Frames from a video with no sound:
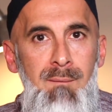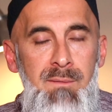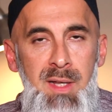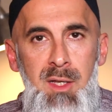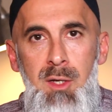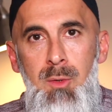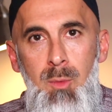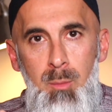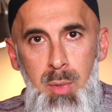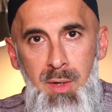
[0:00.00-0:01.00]
video,
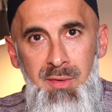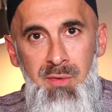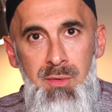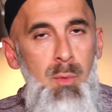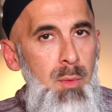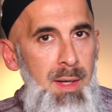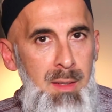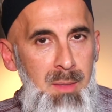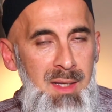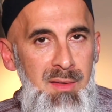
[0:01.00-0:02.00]
books, through any
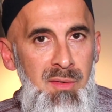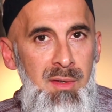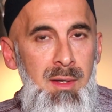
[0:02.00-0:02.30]
means,